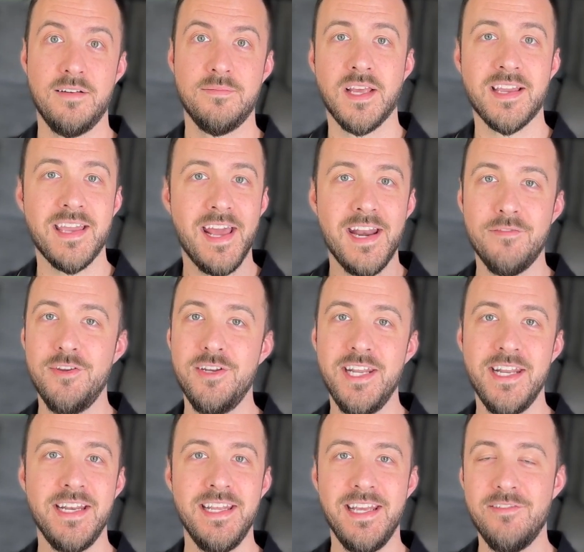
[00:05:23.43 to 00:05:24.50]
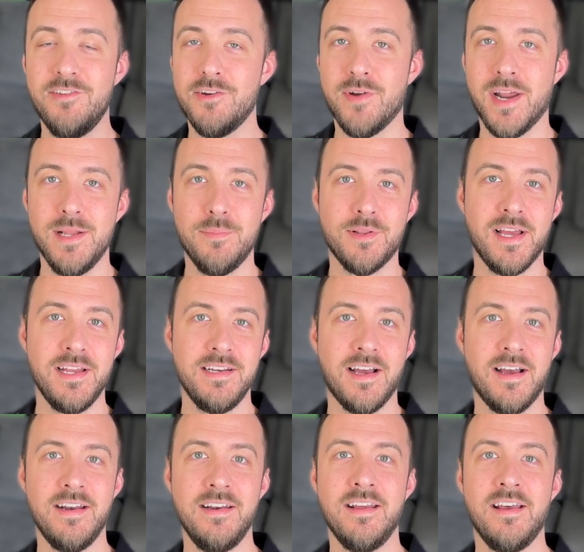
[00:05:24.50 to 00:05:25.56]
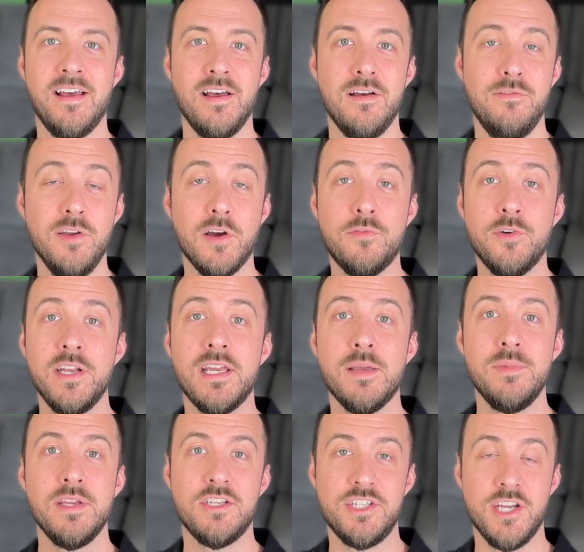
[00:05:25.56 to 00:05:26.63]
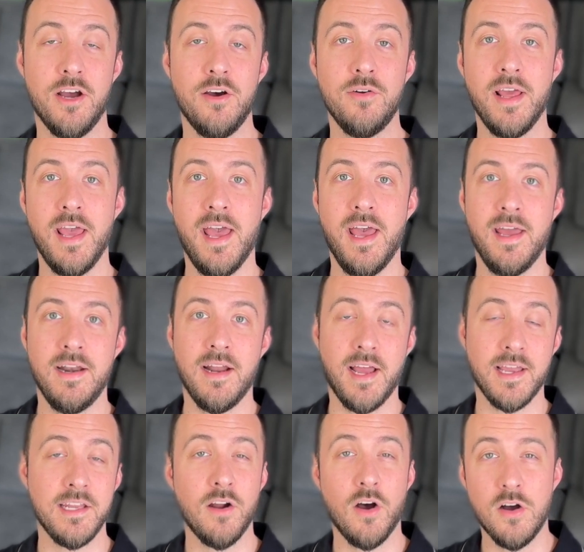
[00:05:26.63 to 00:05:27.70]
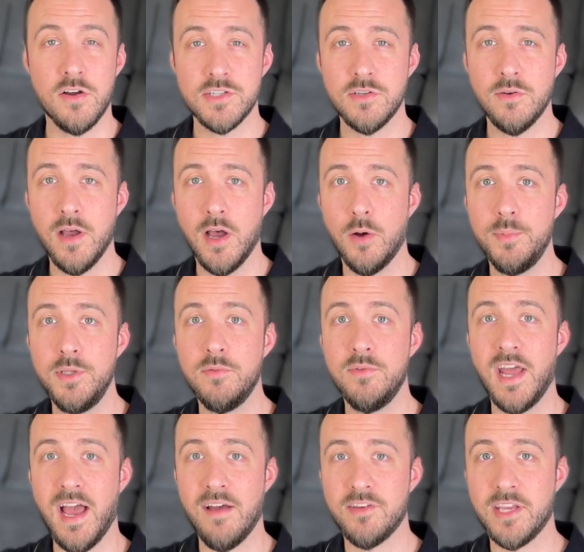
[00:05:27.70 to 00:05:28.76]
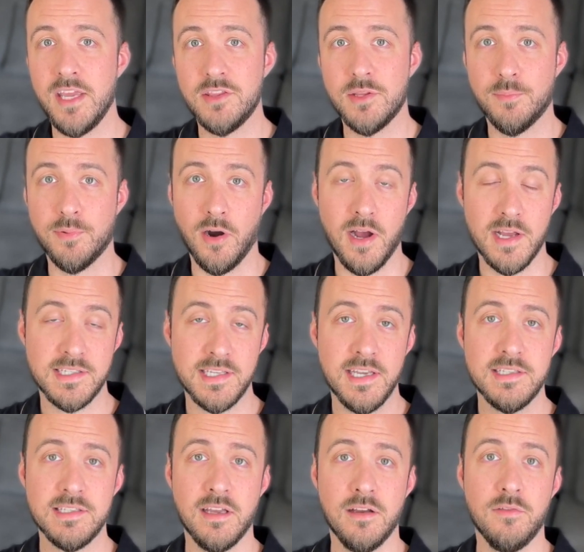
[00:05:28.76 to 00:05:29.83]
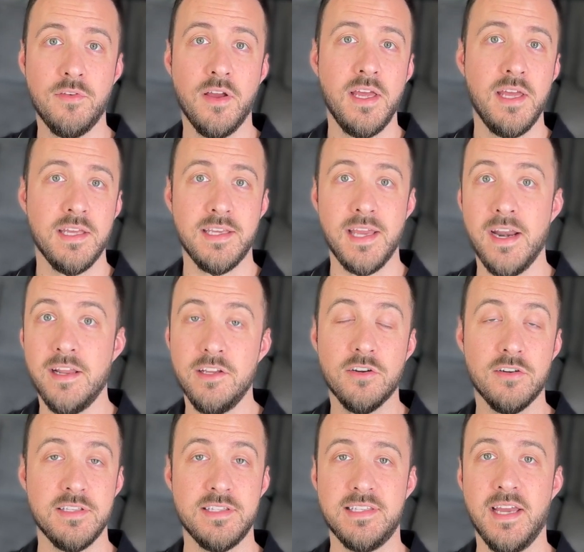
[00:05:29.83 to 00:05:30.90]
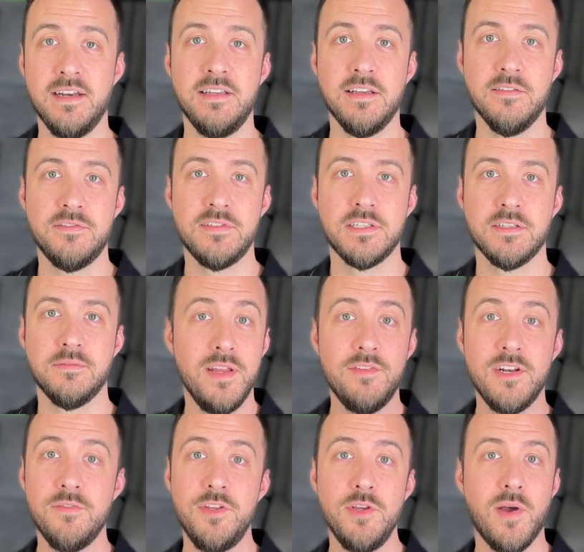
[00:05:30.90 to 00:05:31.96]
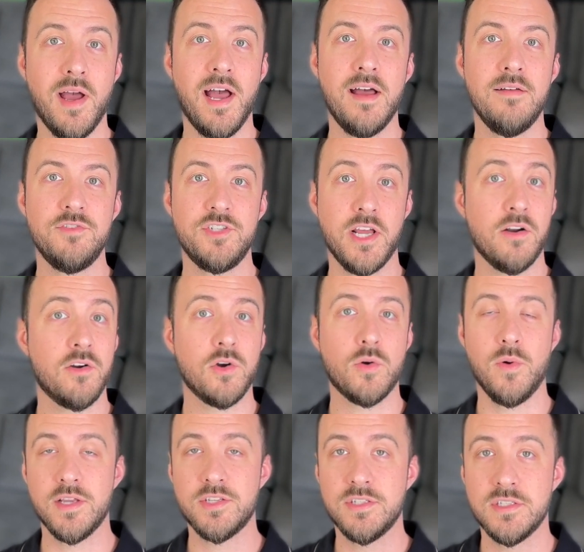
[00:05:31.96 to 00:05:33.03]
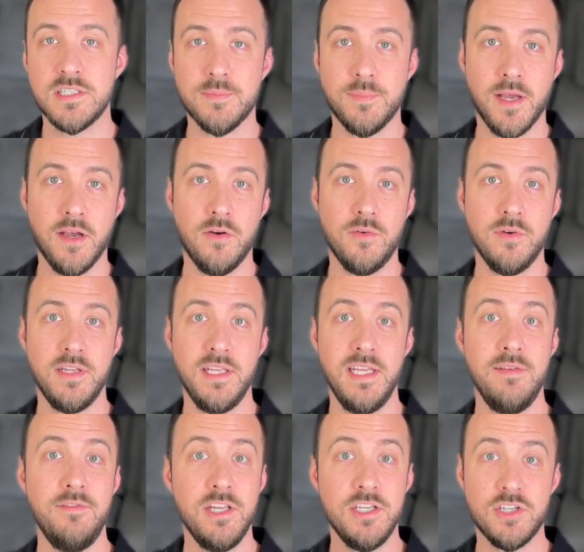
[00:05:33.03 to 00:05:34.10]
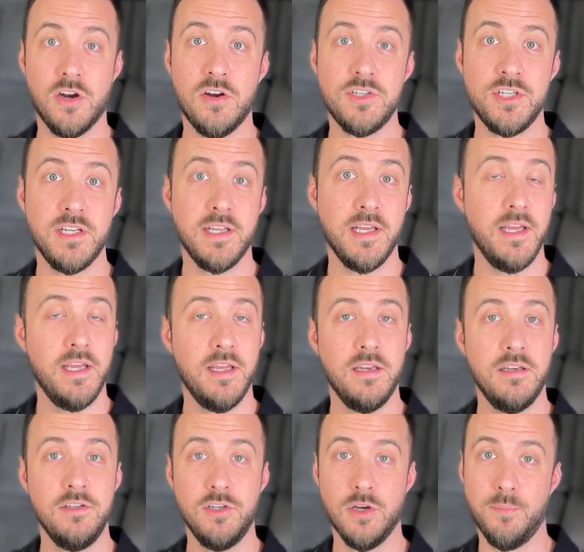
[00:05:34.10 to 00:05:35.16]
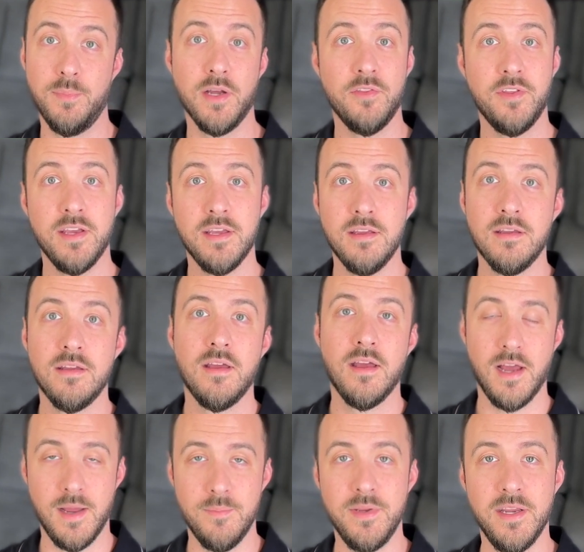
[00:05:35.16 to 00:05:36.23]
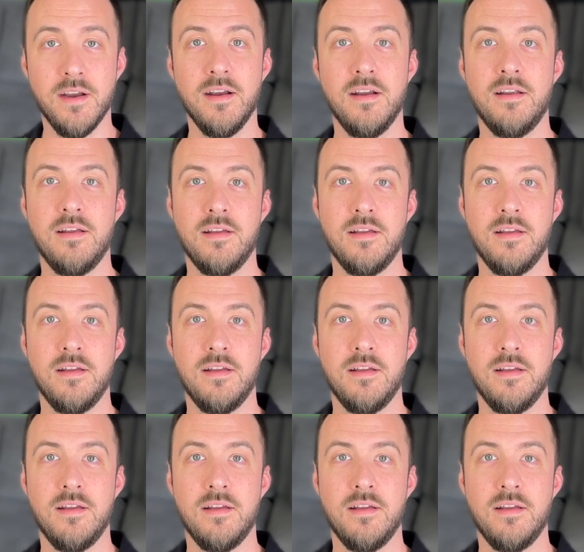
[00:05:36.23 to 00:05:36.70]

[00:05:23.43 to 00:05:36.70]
Again, if you need an EV ready plan done, feel free to give me a shout, and I can also help you navigate the process of getting your incentives. Even if you have general questions about EV charging in your building, I'm here.